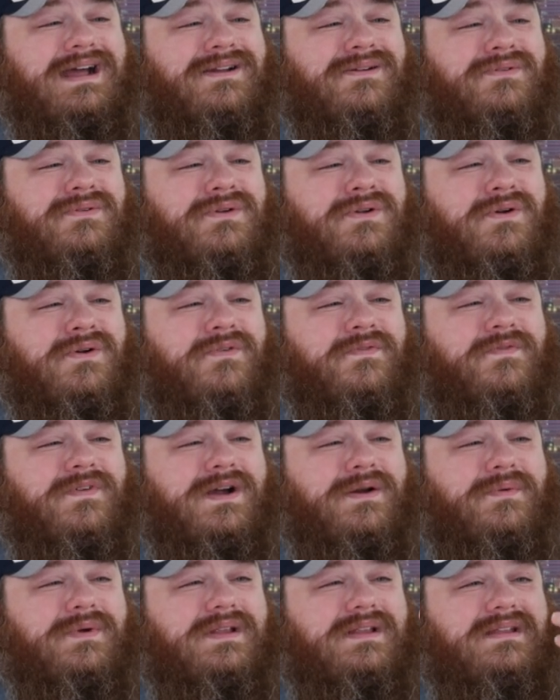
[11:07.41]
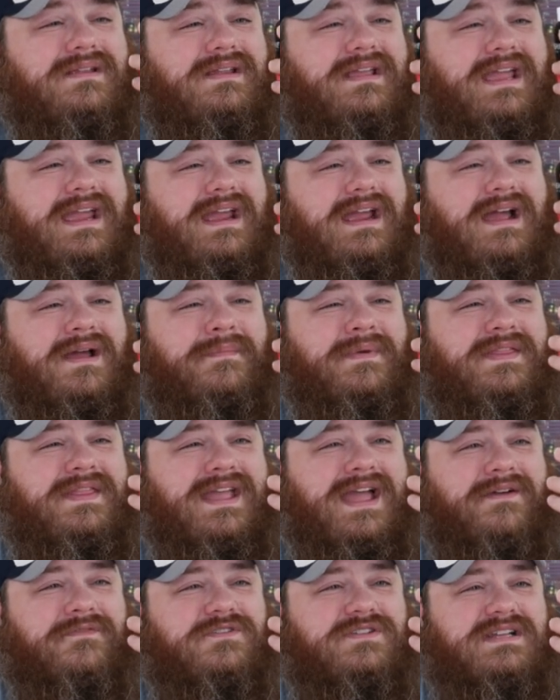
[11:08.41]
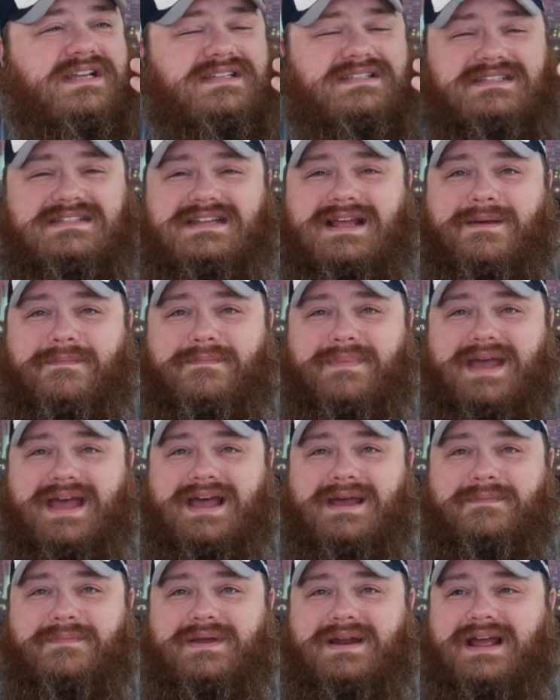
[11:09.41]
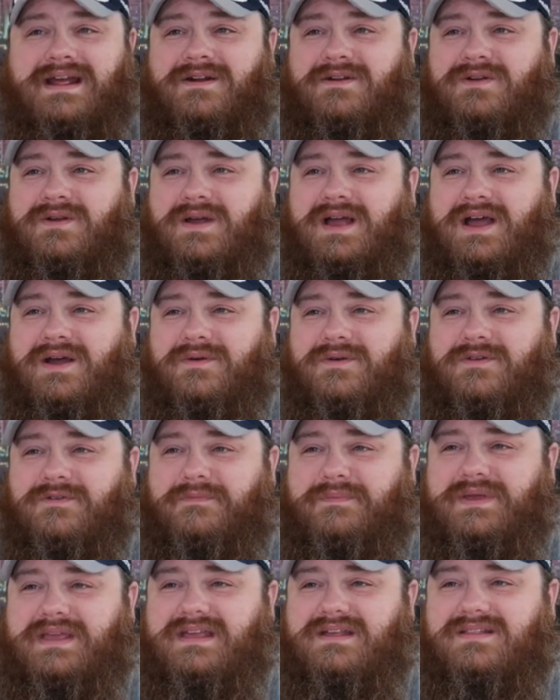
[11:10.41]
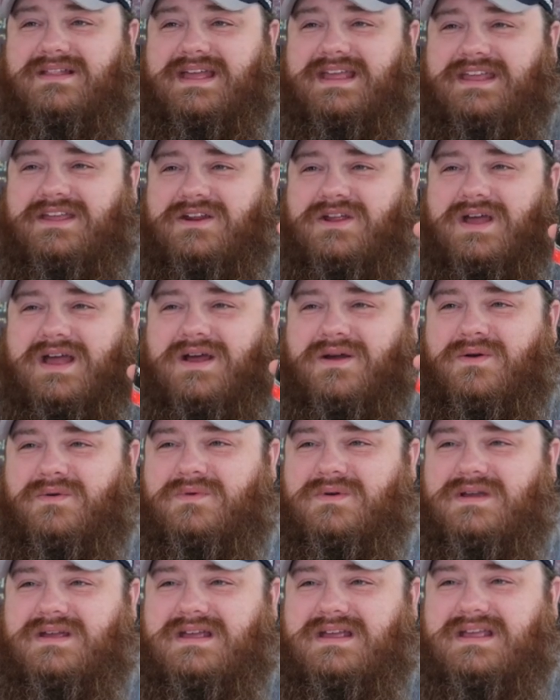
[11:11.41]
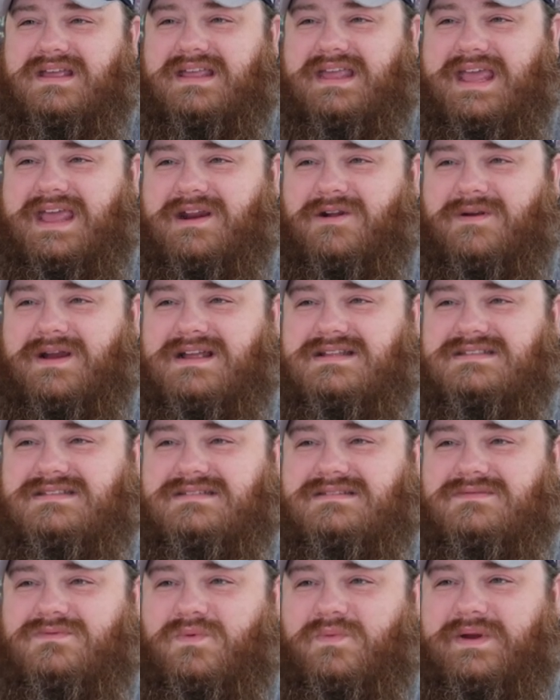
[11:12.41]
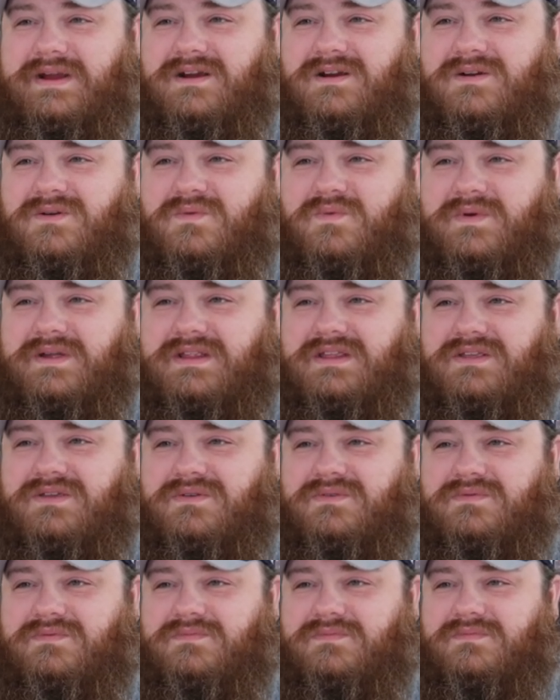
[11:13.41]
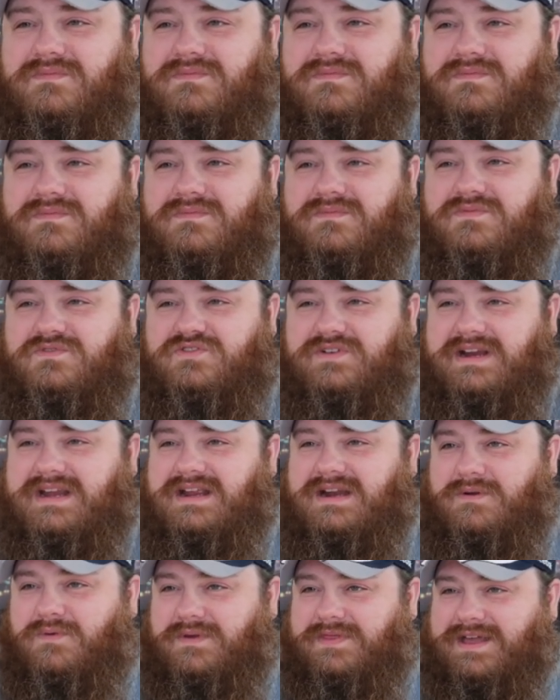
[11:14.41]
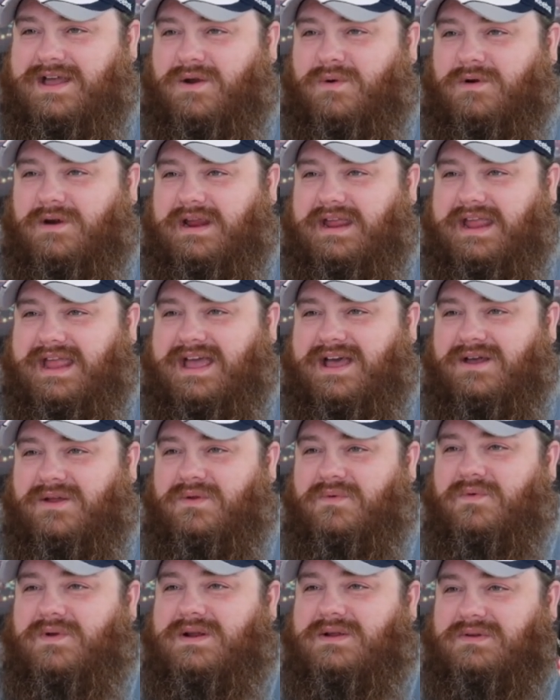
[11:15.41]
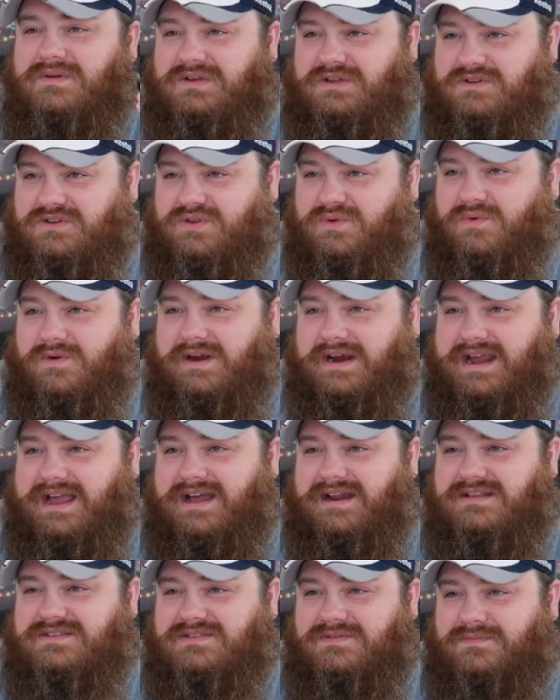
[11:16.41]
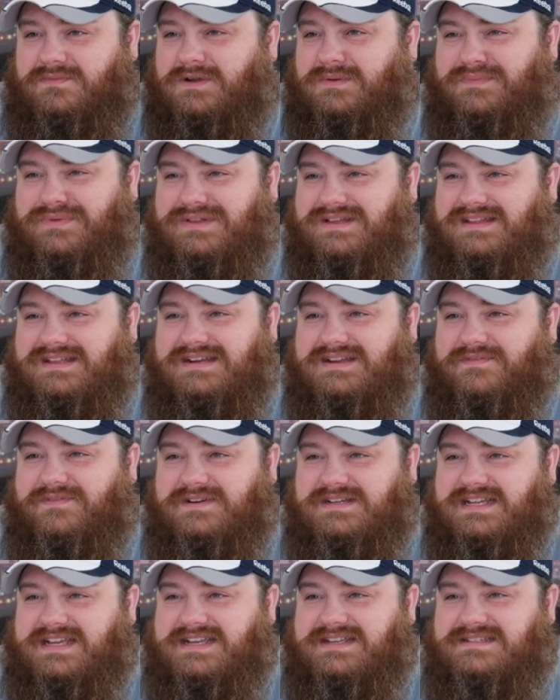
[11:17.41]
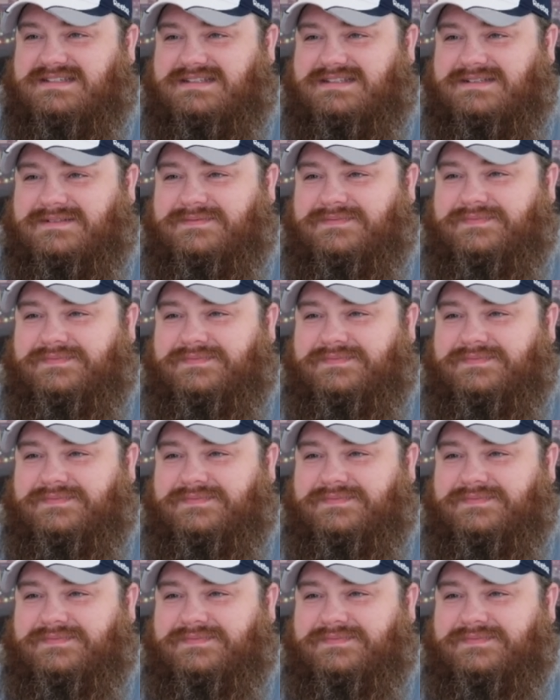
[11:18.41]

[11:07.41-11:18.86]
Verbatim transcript: I don't know if I would. I mean, the aftertaste is not bad, but I don't know how it would be. Like, you know how Gatorade's weird when you drink it without working out, and when you do work out, it's a completely different taste.